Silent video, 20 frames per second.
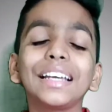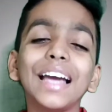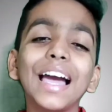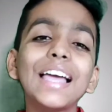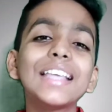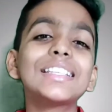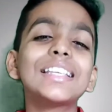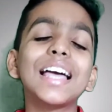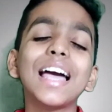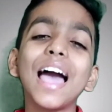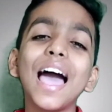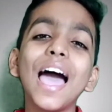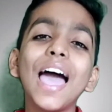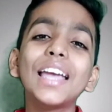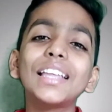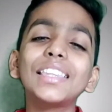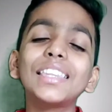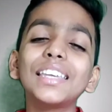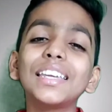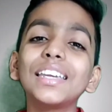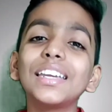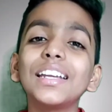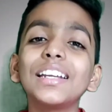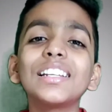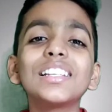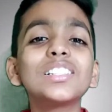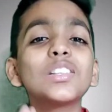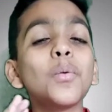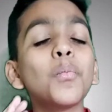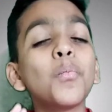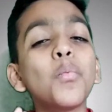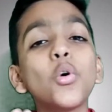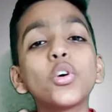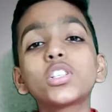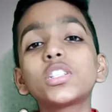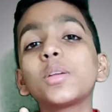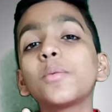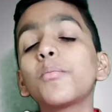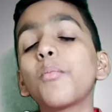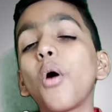Guys, I think it is the
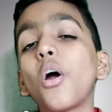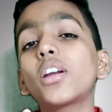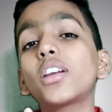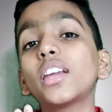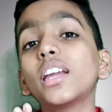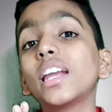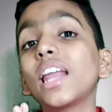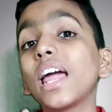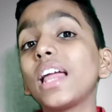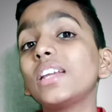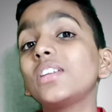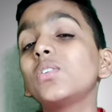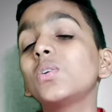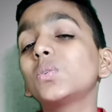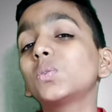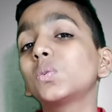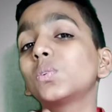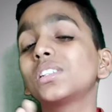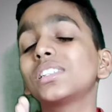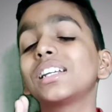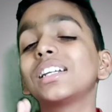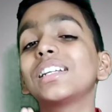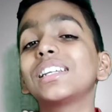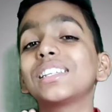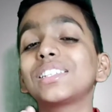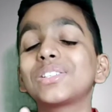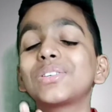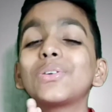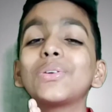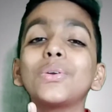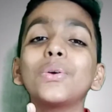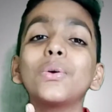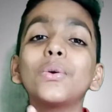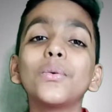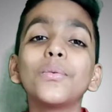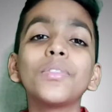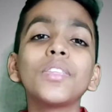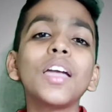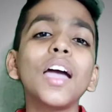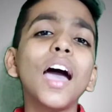most important and useful sentence to
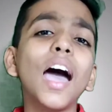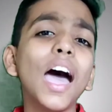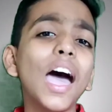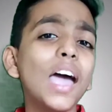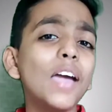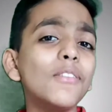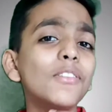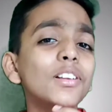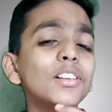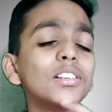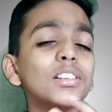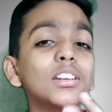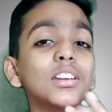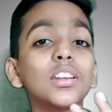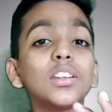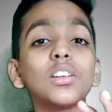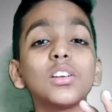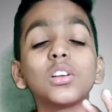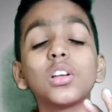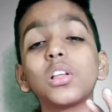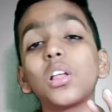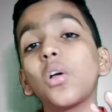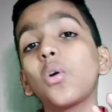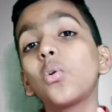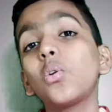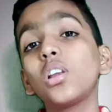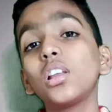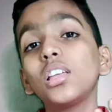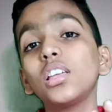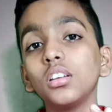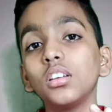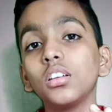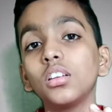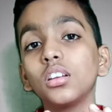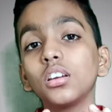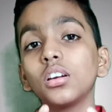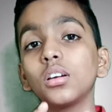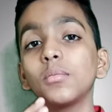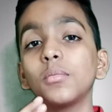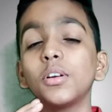you. I will only
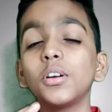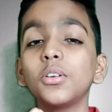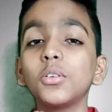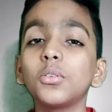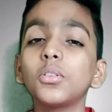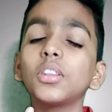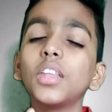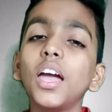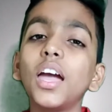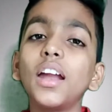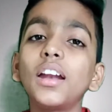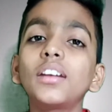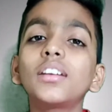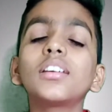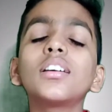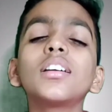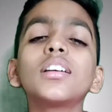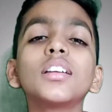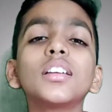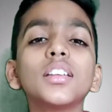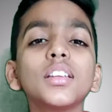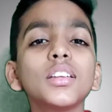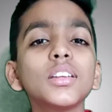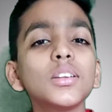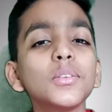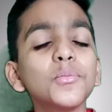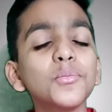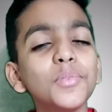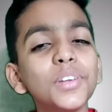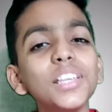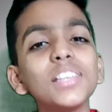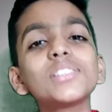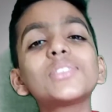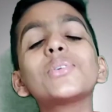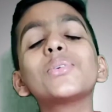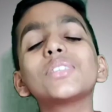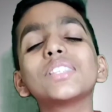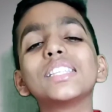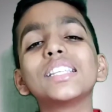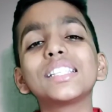recommend you that please
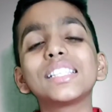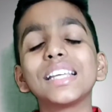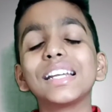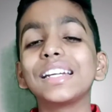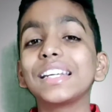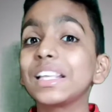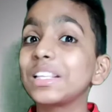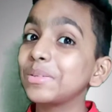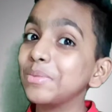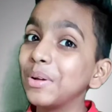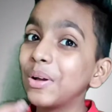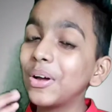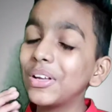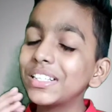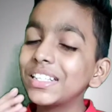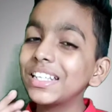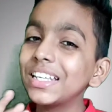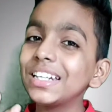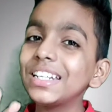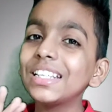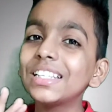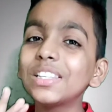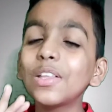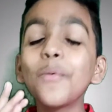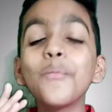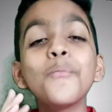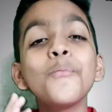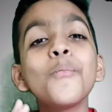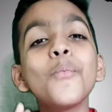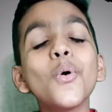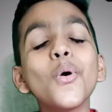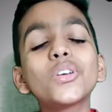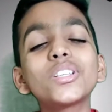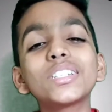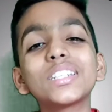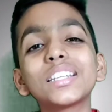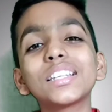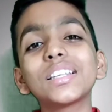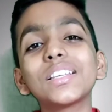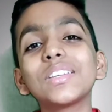use this sentence because it is the
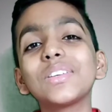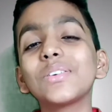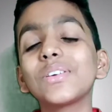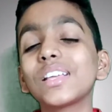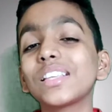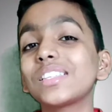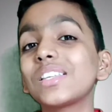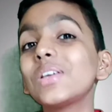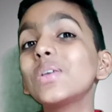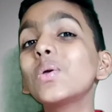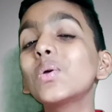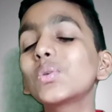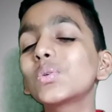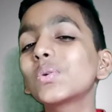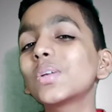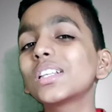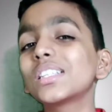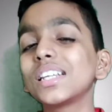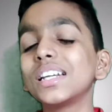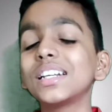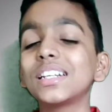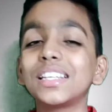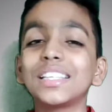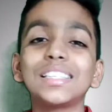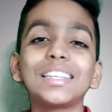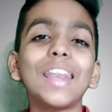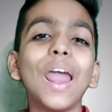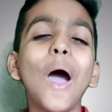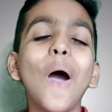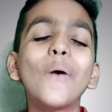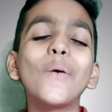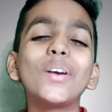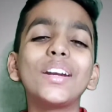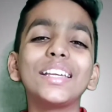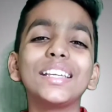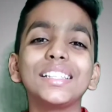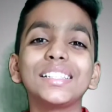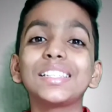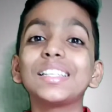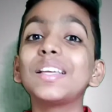most, you can say, useful sentence
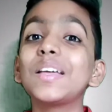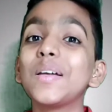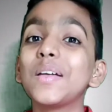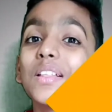nowadays.